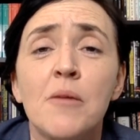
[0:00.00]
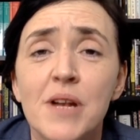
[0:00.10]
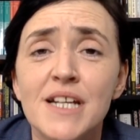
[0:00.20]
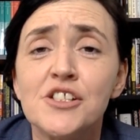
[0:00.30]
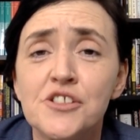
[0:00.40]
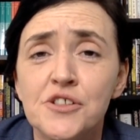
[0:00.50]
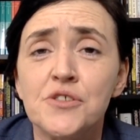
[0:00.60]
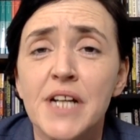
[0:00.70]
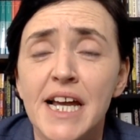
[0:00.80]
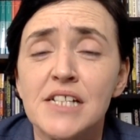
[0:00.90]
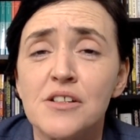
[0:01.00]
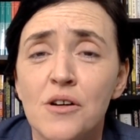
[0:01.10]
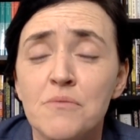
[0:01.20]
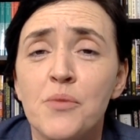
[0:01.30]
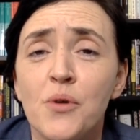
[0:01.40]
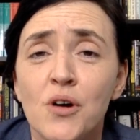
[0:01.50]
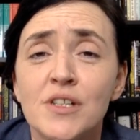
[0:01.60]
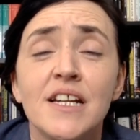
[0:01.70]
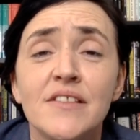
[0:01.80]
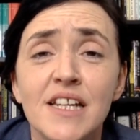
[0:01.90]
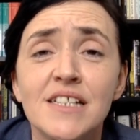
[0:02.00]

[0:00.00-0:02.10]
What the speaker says: Please do get on board.